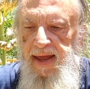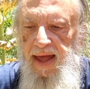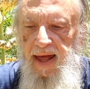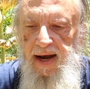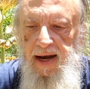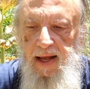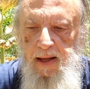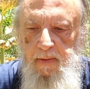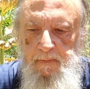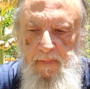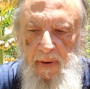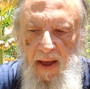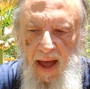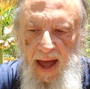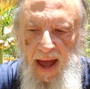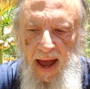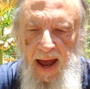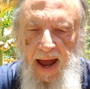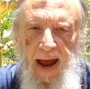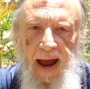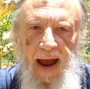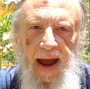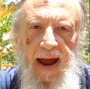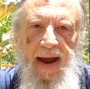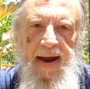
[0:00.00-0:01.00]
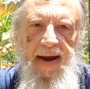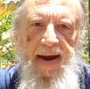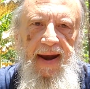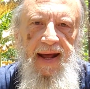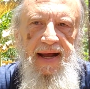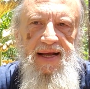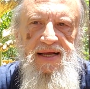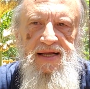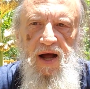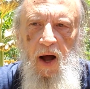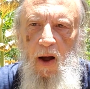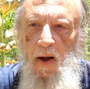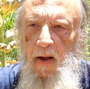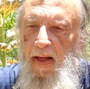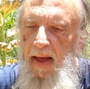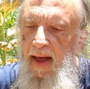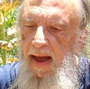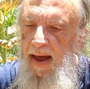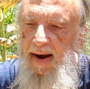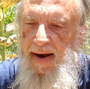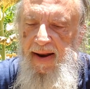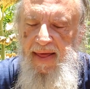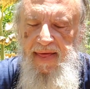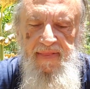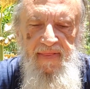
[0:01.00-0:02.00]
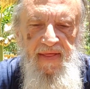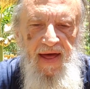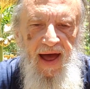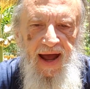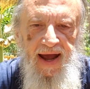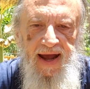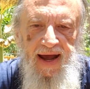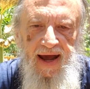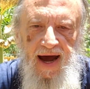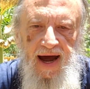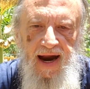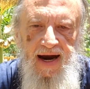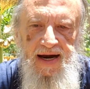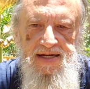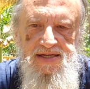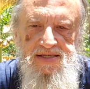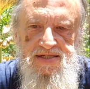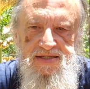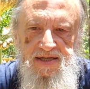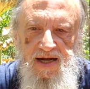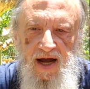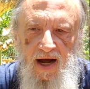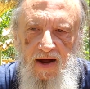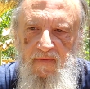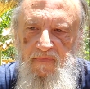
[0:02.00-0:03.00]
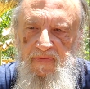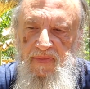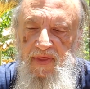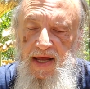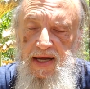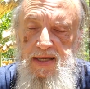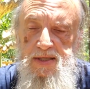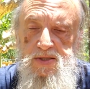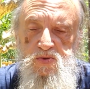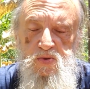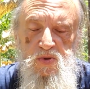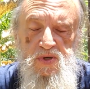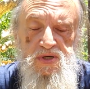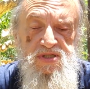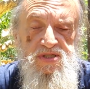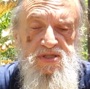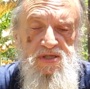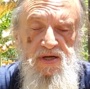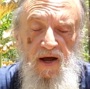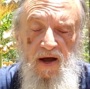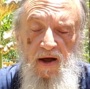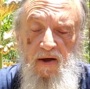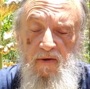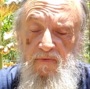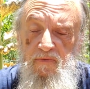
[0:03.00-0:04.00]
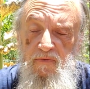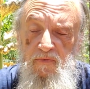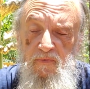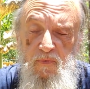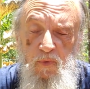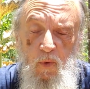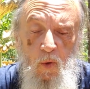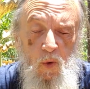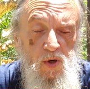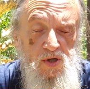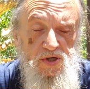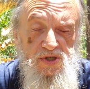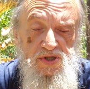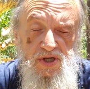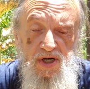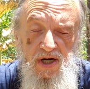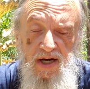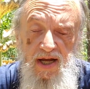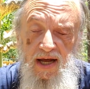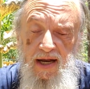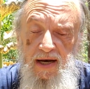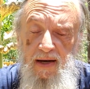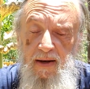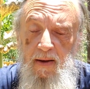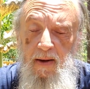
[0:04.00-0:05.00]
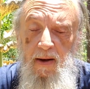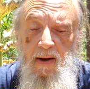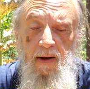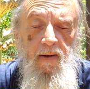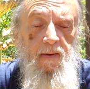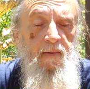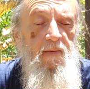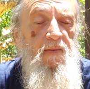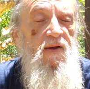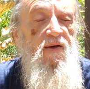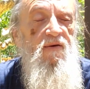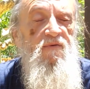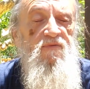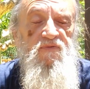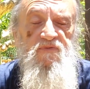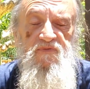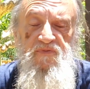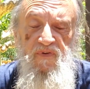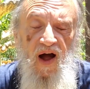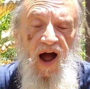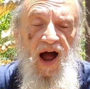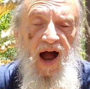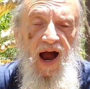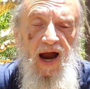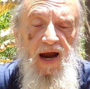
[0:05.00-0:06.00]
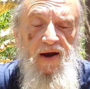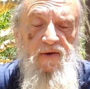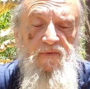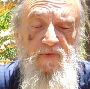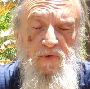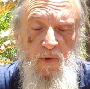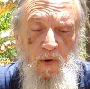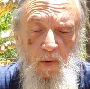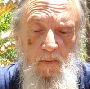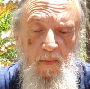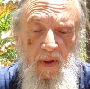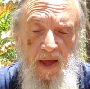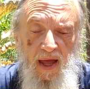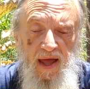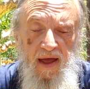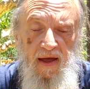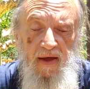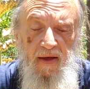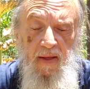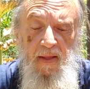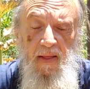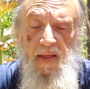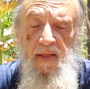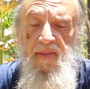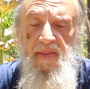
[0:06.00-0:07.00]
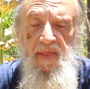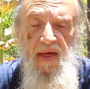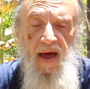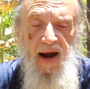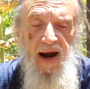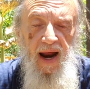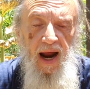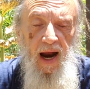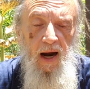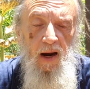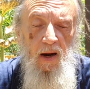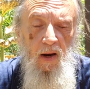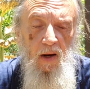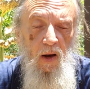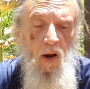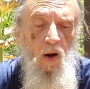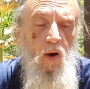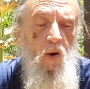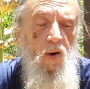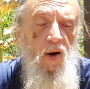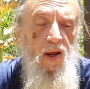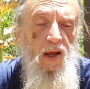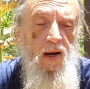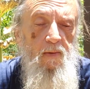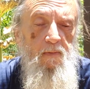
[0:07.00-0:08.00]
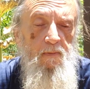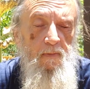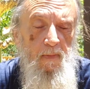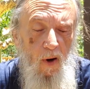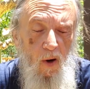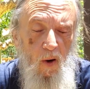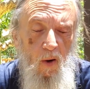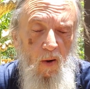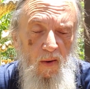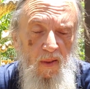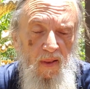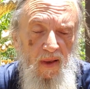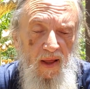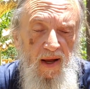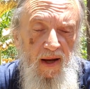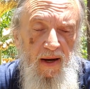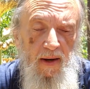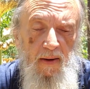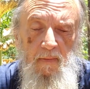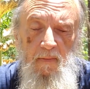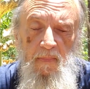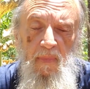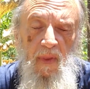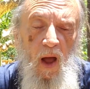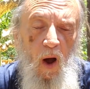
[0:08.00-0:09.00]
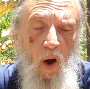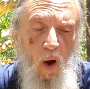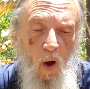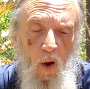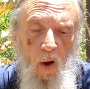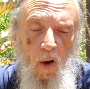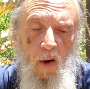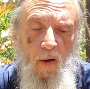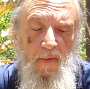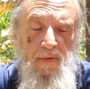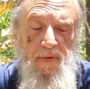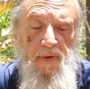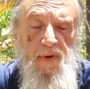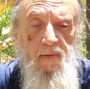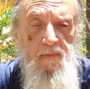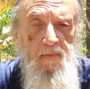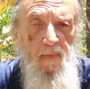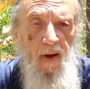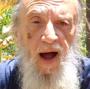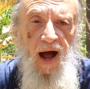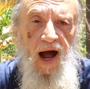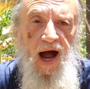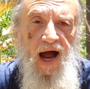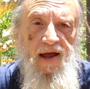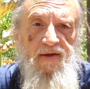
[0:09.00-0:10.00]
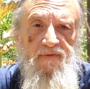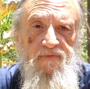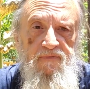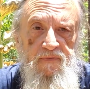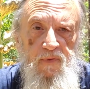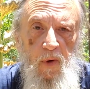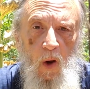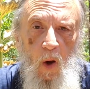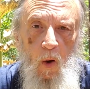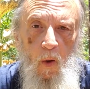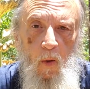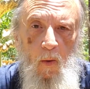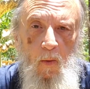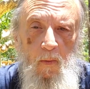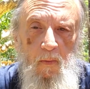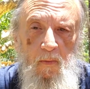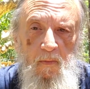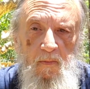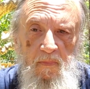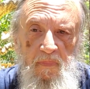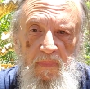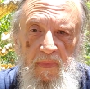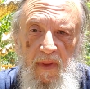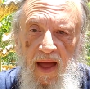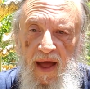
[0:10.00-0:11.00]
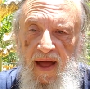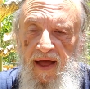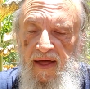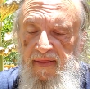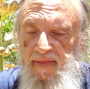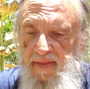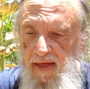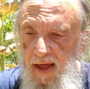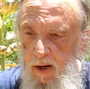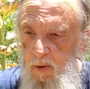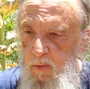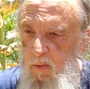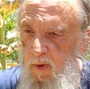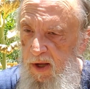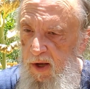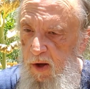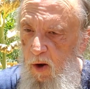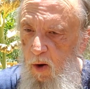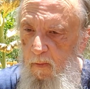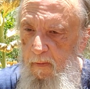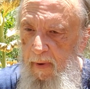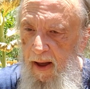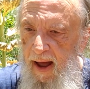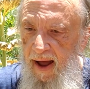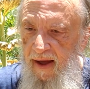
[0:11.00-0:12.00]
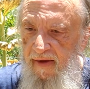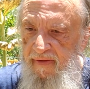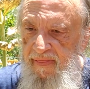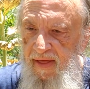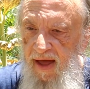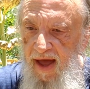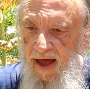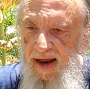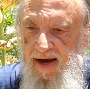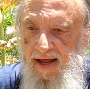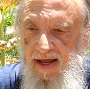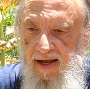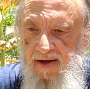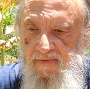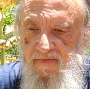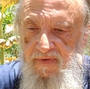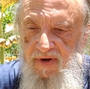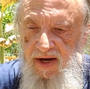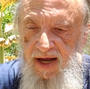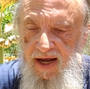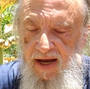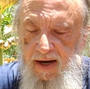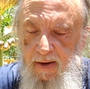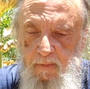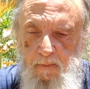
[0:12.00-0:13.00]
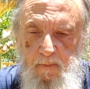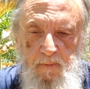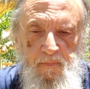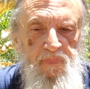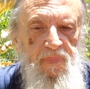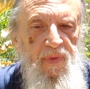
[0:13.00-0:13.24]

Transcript: getting paid, any of that kind of stuff. This was a fortunate find for me that I loaded Merlin onto my phone. Then we go back that evening,